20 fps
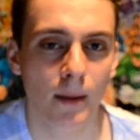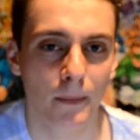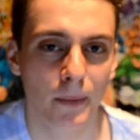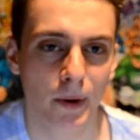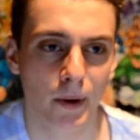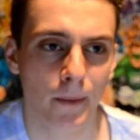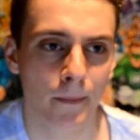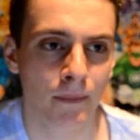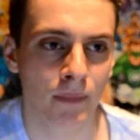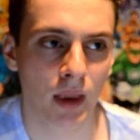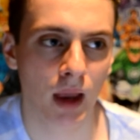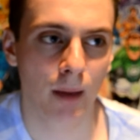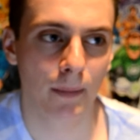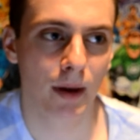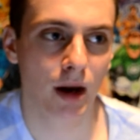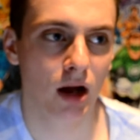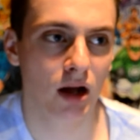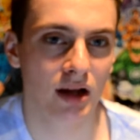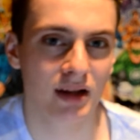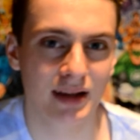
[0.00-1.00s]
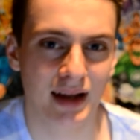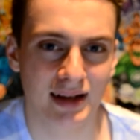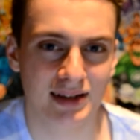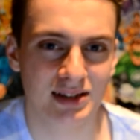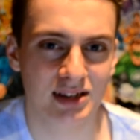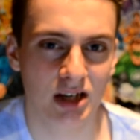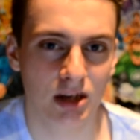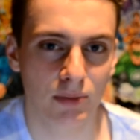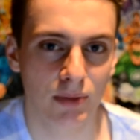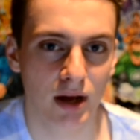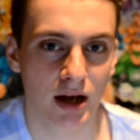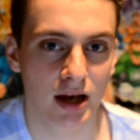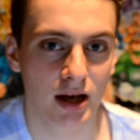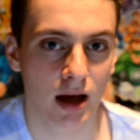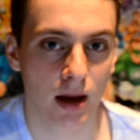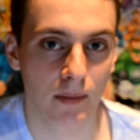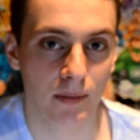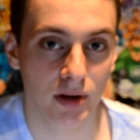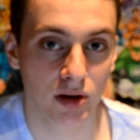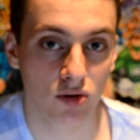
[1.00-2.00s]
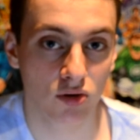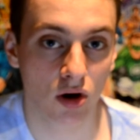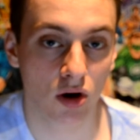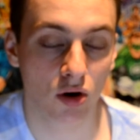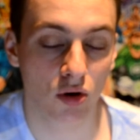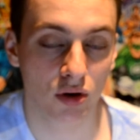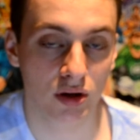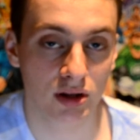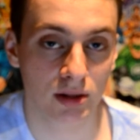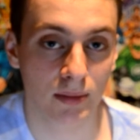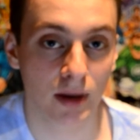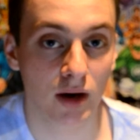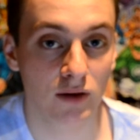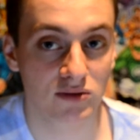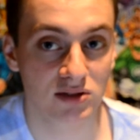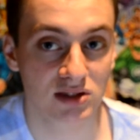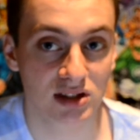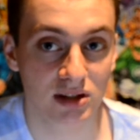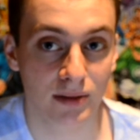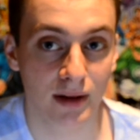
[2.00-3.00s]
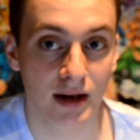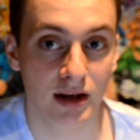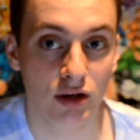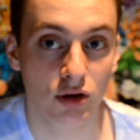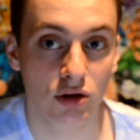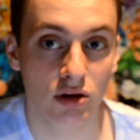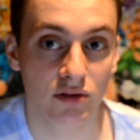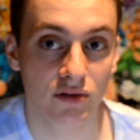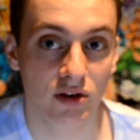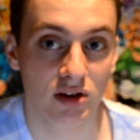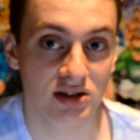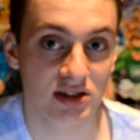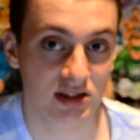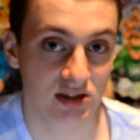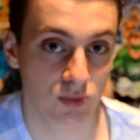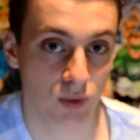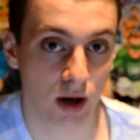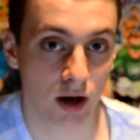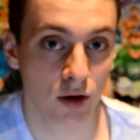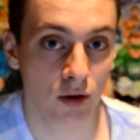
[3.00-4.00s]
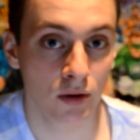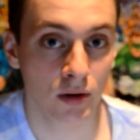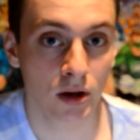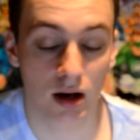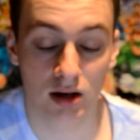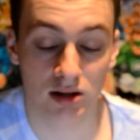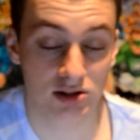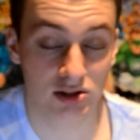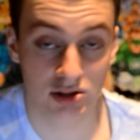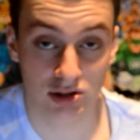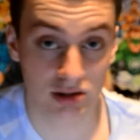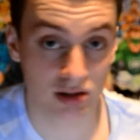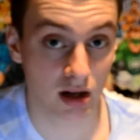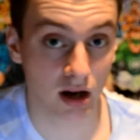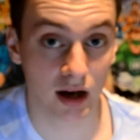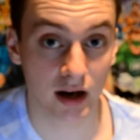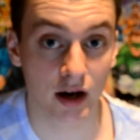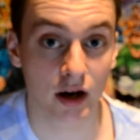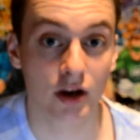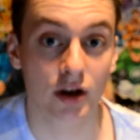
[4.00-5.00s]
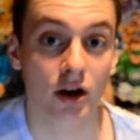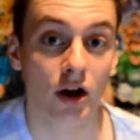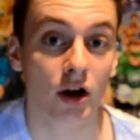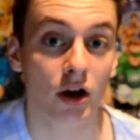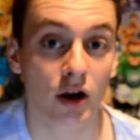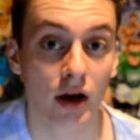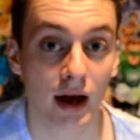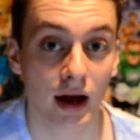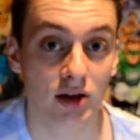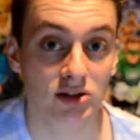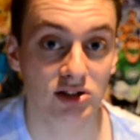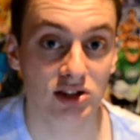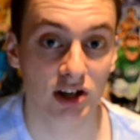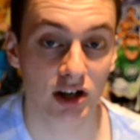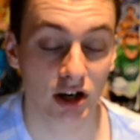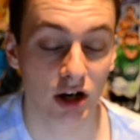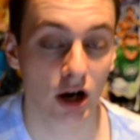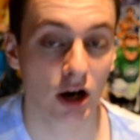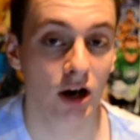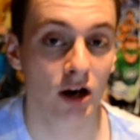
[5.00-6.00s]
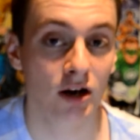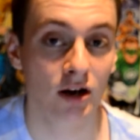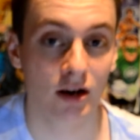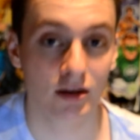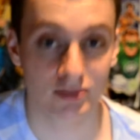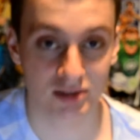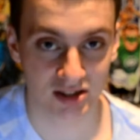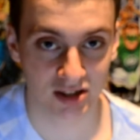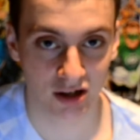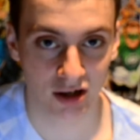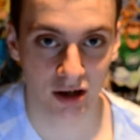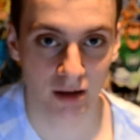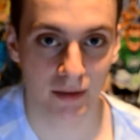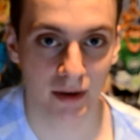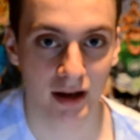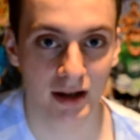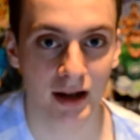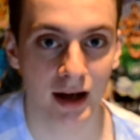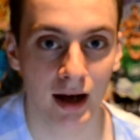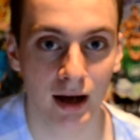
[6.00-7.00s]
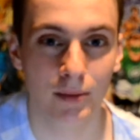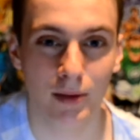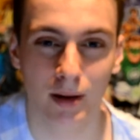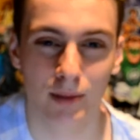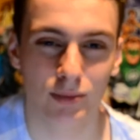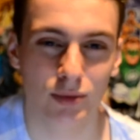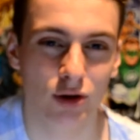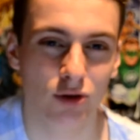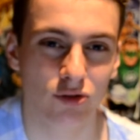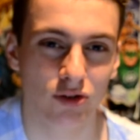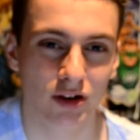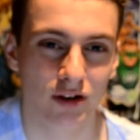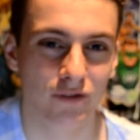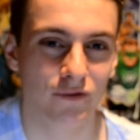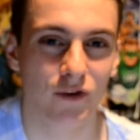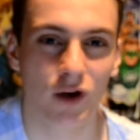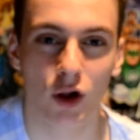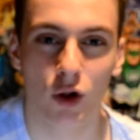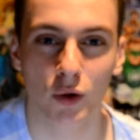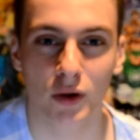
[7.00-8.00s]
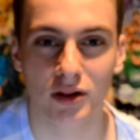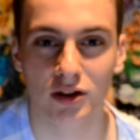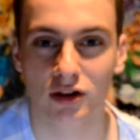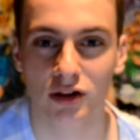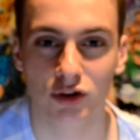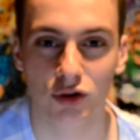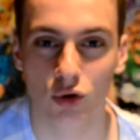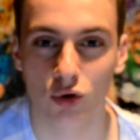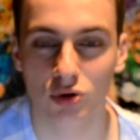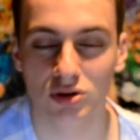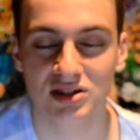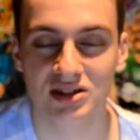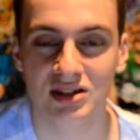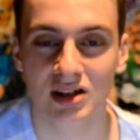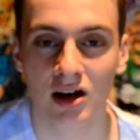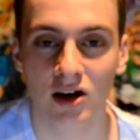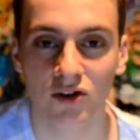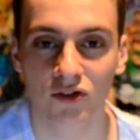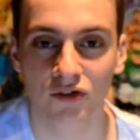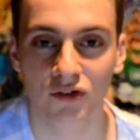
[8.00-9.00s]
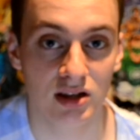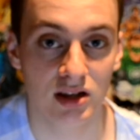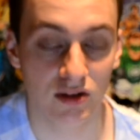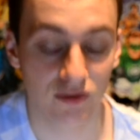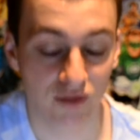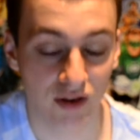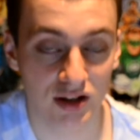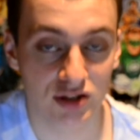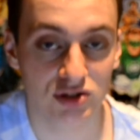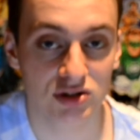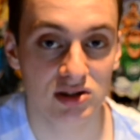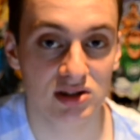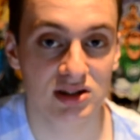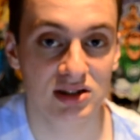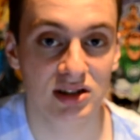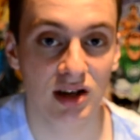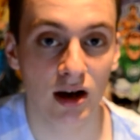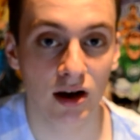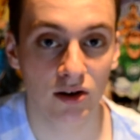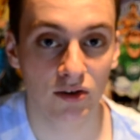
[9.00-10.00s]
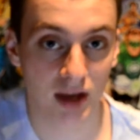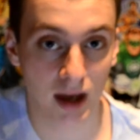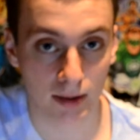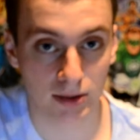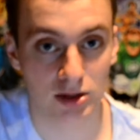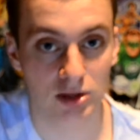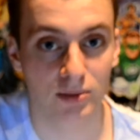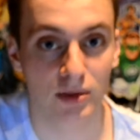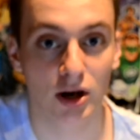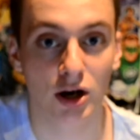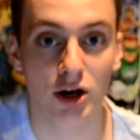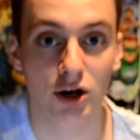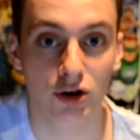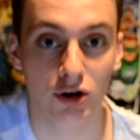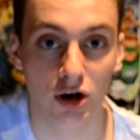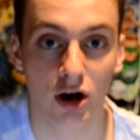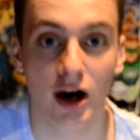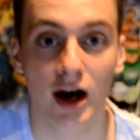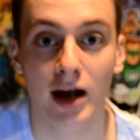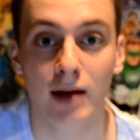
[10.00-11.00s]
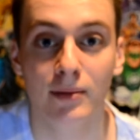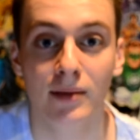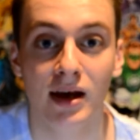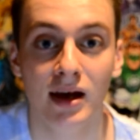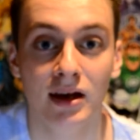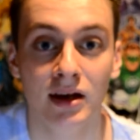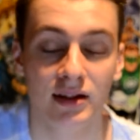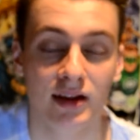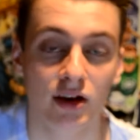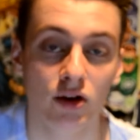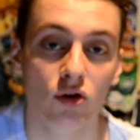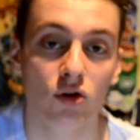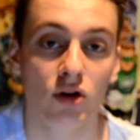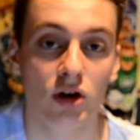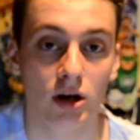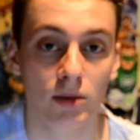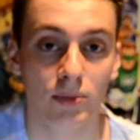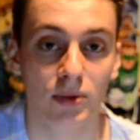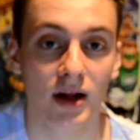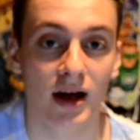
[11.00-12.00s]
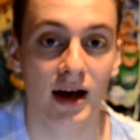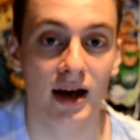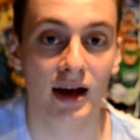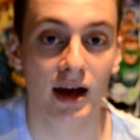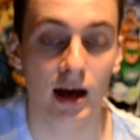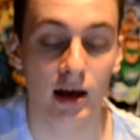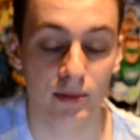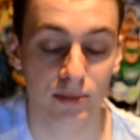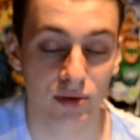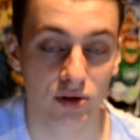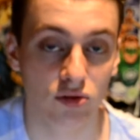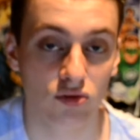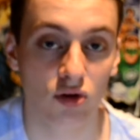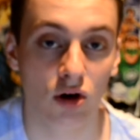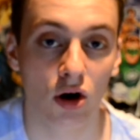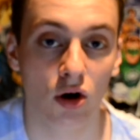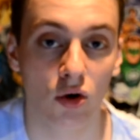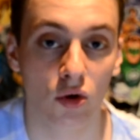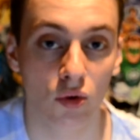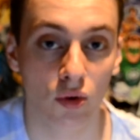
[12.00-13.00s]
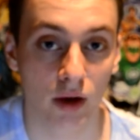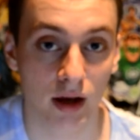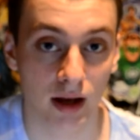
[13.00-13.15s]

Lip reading: but apparently that's going to play a big role in the Marvel Cinematic Universe as well. I don't know how it's going to go, I'm sorry about that, but I'm not really following the Thor stuff. The Avengers stuff, Captain America and Iron Man, they're all going to play a big role